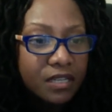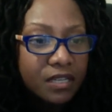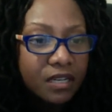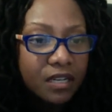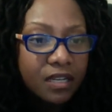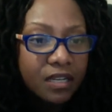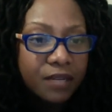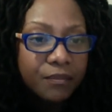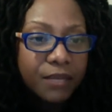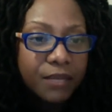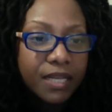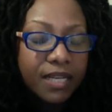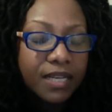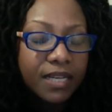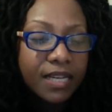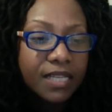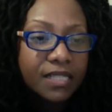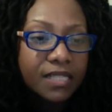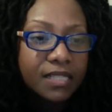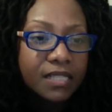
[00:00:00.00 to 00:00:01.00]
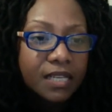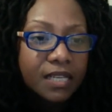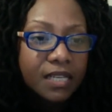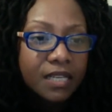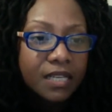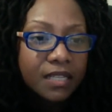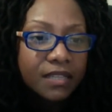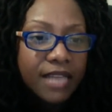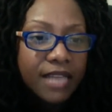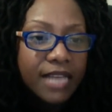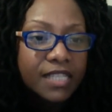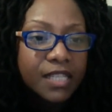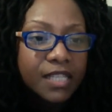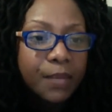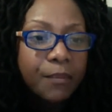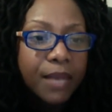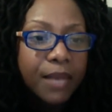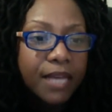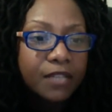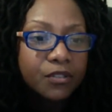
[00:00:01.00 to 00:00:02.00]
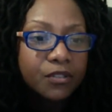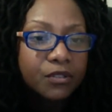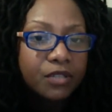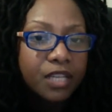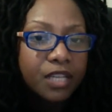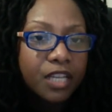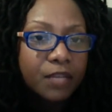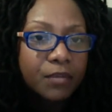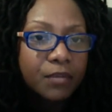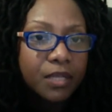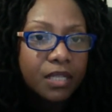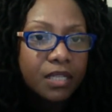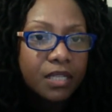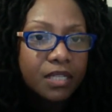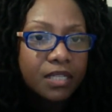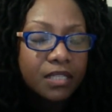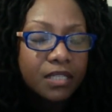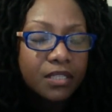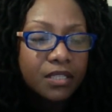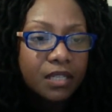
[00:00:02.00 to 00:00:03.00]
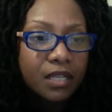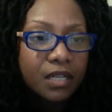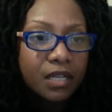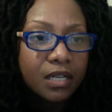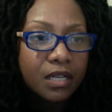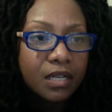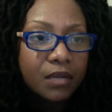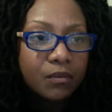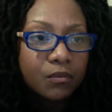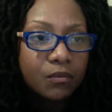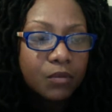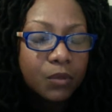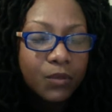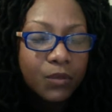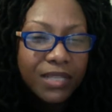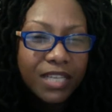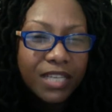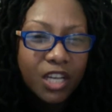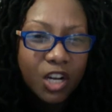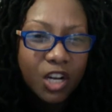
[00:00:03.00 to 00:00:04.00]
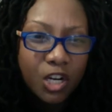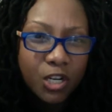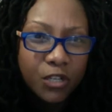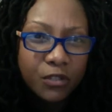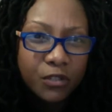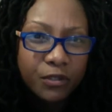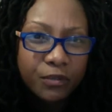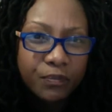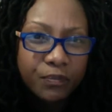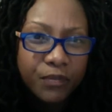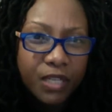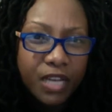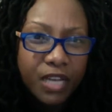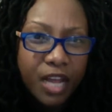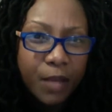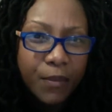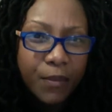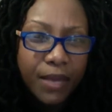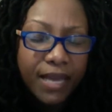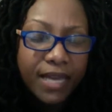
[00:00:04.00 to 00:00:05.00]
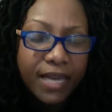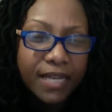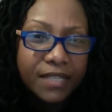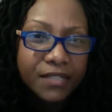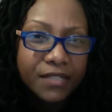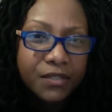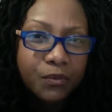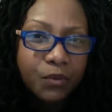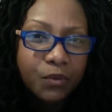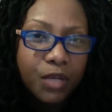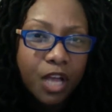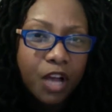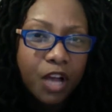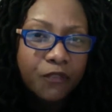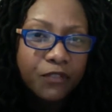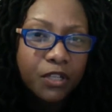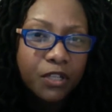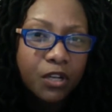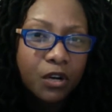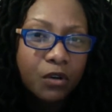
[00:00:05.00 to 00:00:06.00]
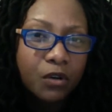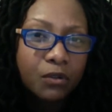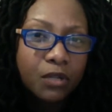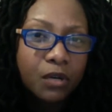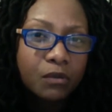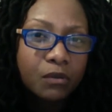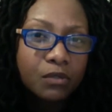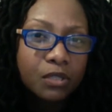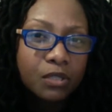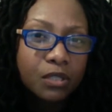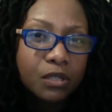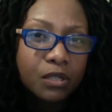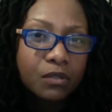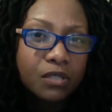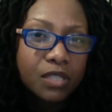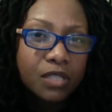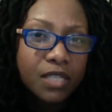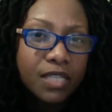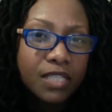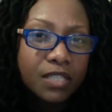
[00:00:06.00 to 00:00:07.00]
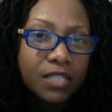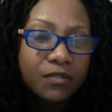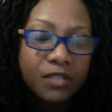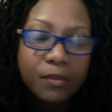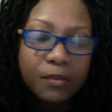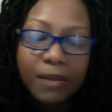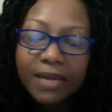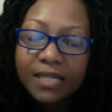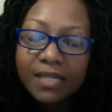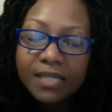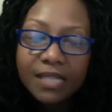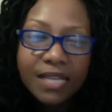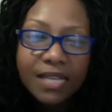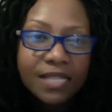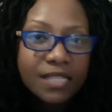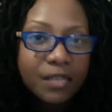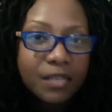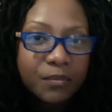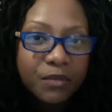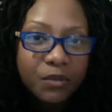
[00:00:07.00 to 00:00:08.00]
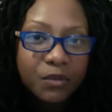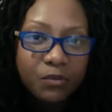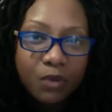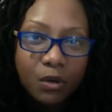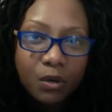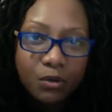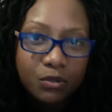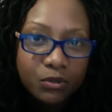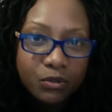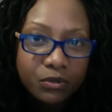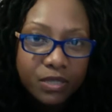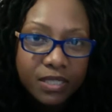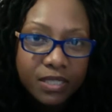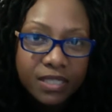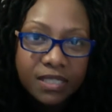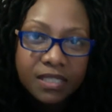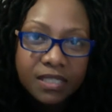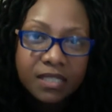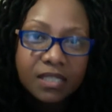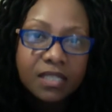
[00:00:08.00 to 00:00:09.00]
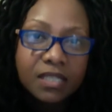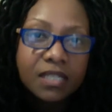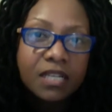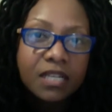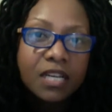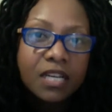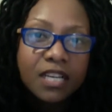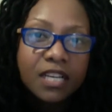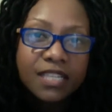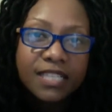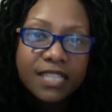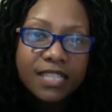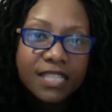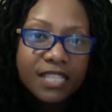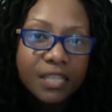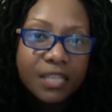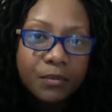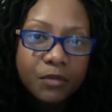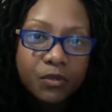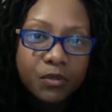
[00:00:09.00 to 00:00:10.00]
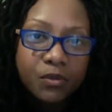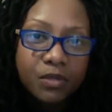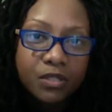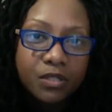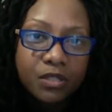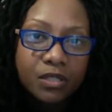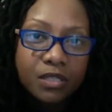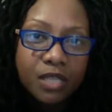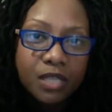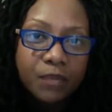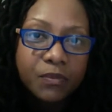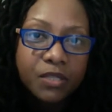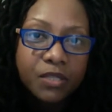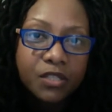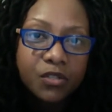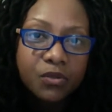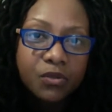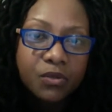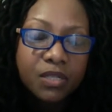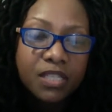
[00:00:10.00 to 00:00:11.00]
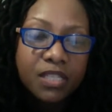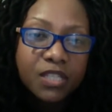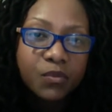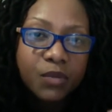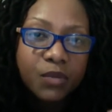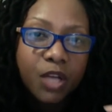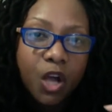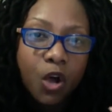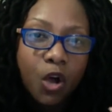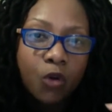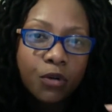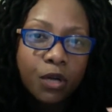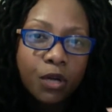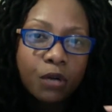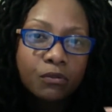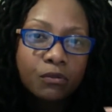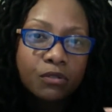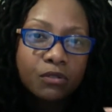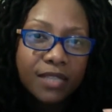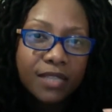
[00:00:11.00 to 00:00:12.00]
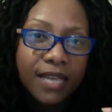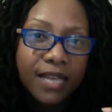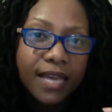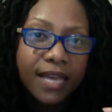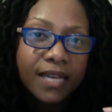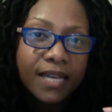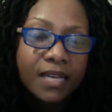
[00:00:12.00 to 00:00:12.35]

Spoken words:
Oh man, that's a major thing, because when we get hurt in our past, we often hold on to those things. If somebody says something wrong to us or did something to us, we hold on to that.